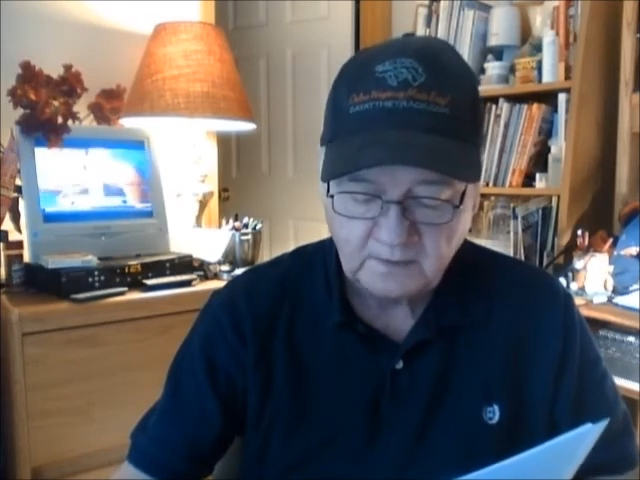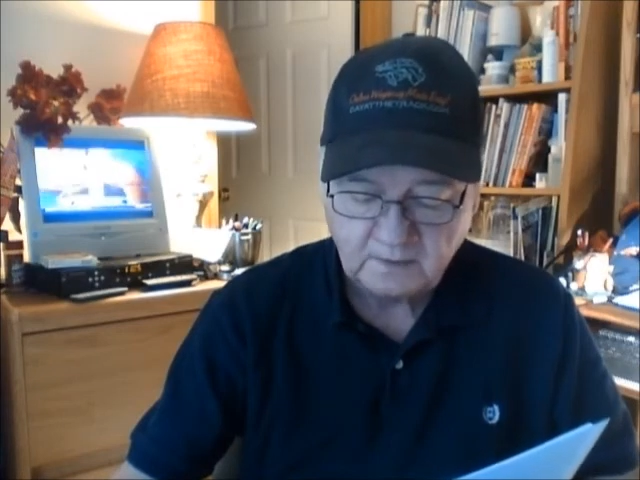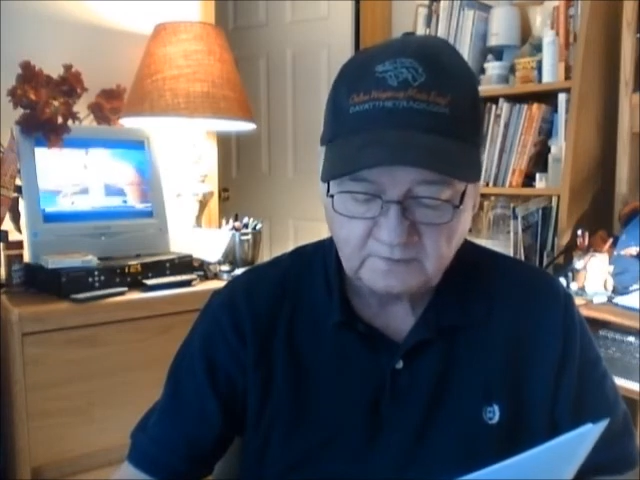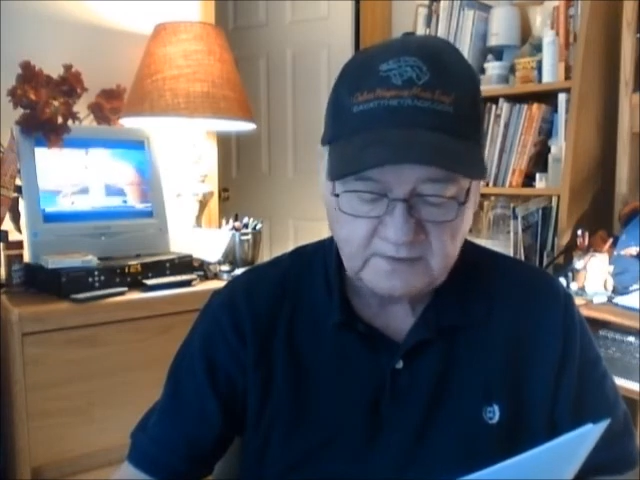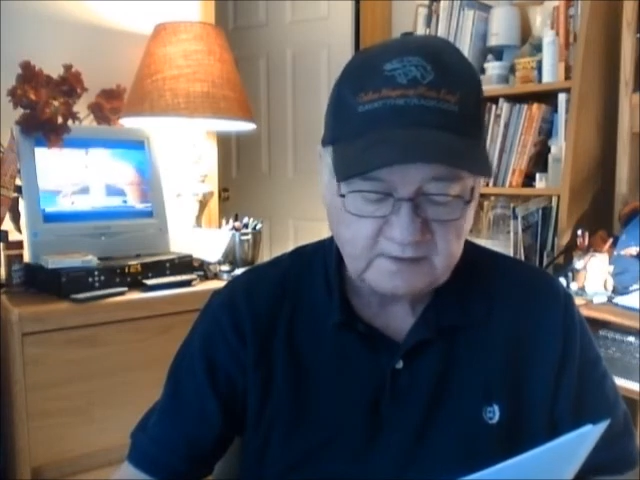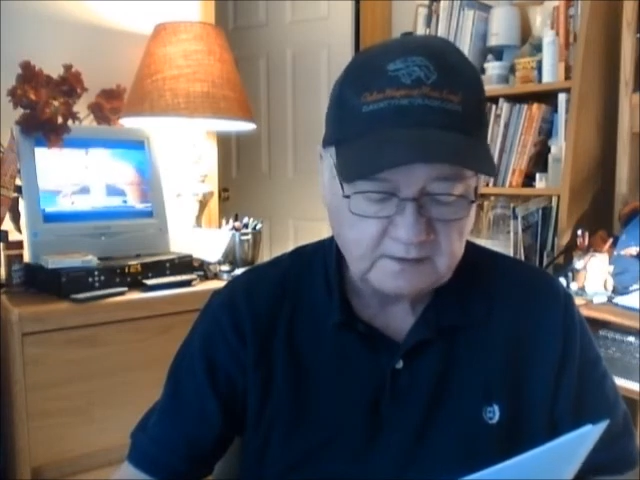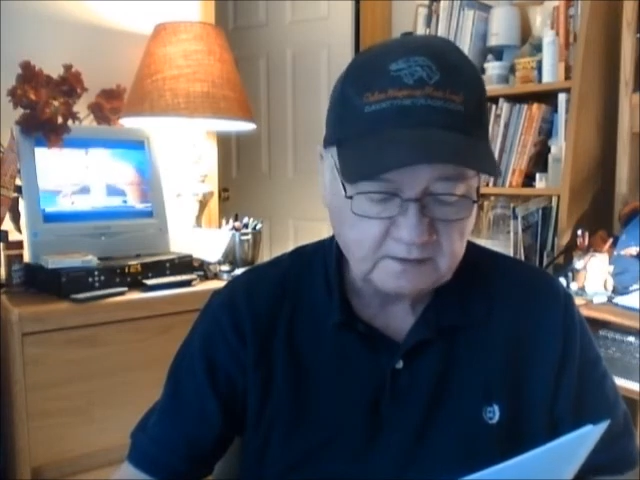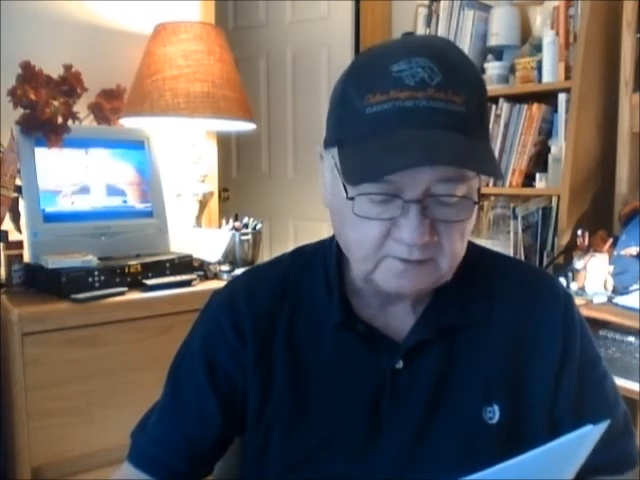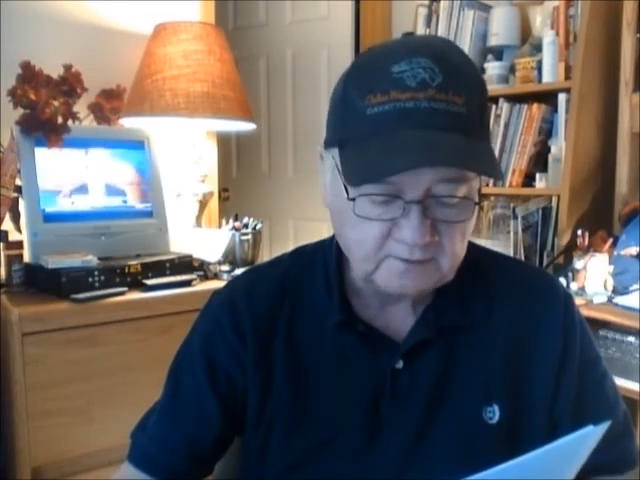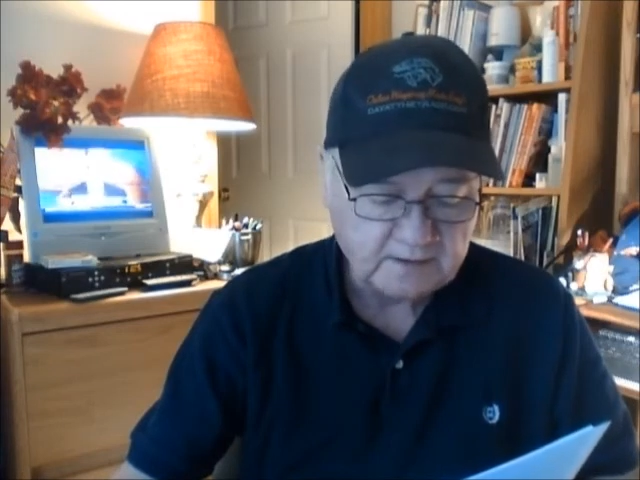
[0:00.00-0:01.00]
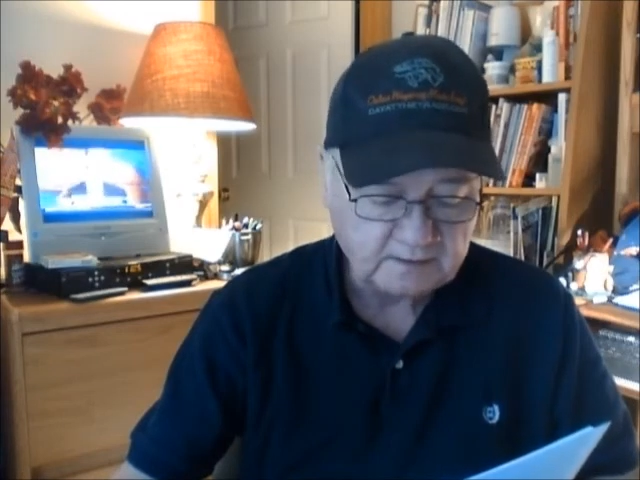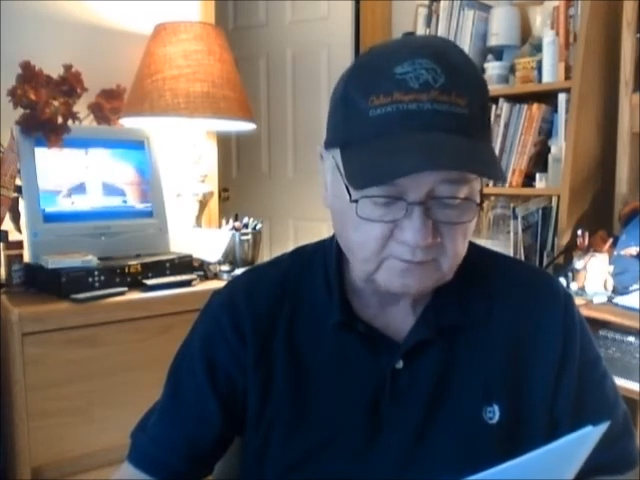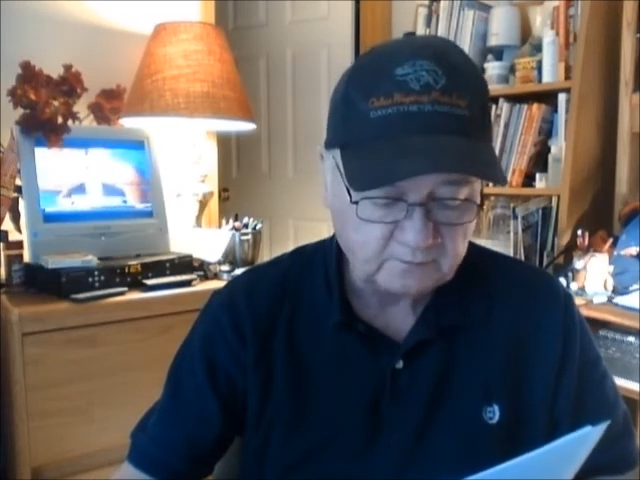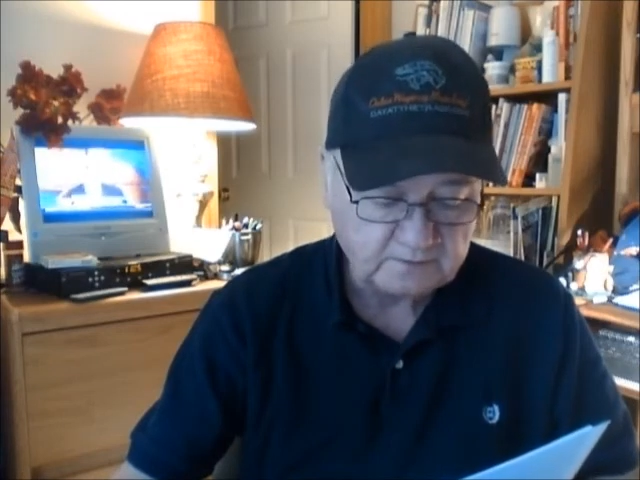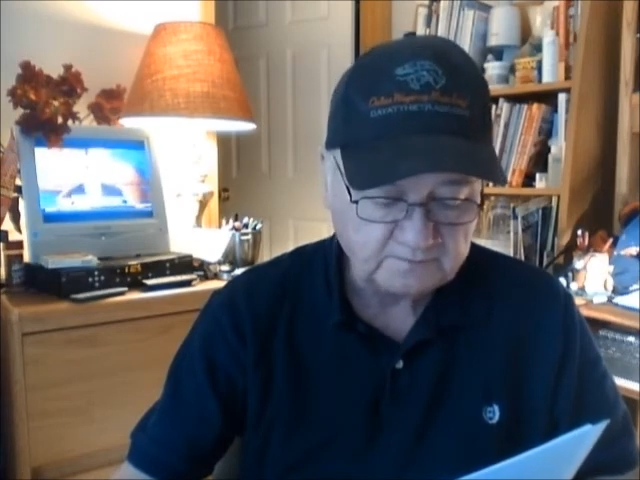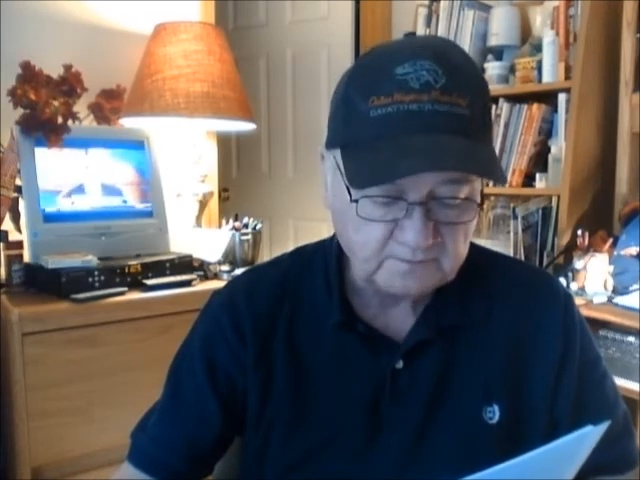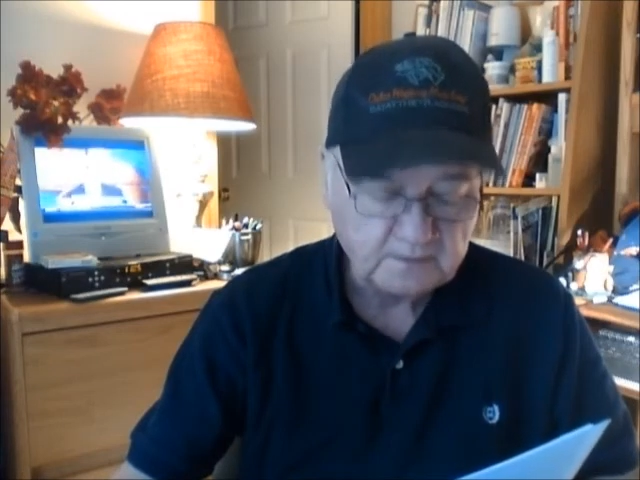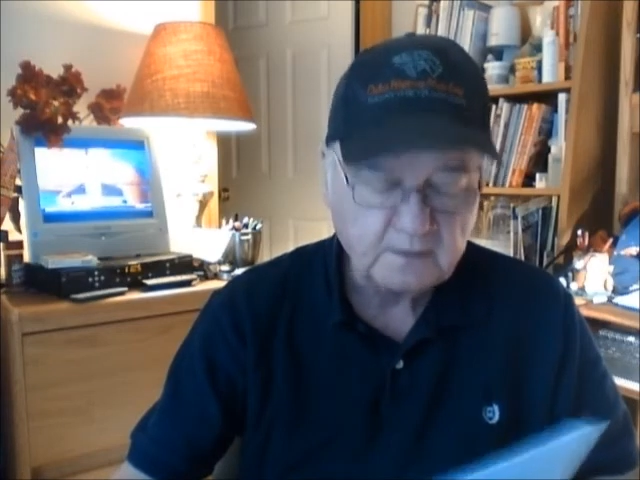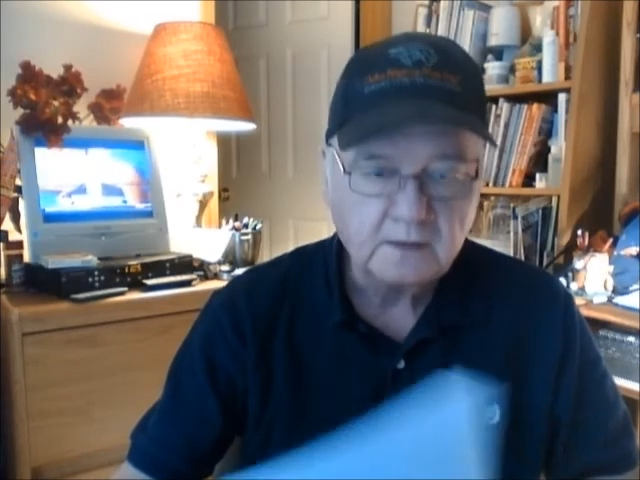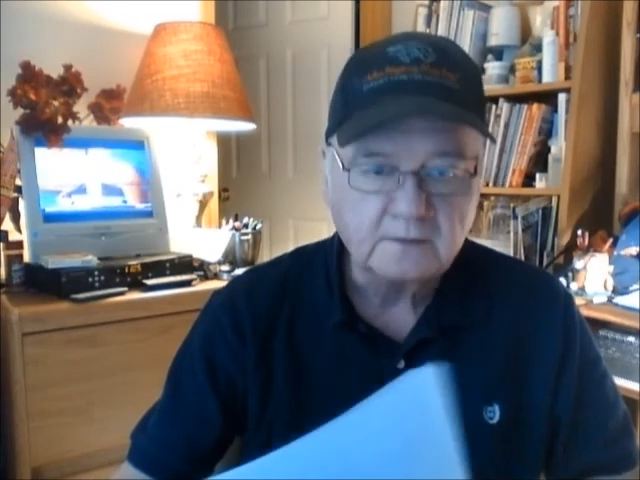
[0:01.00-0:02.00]
of any other entry
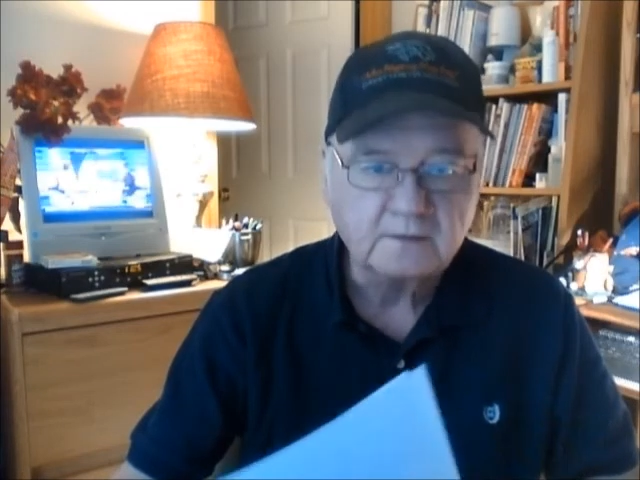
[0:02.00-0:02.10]
in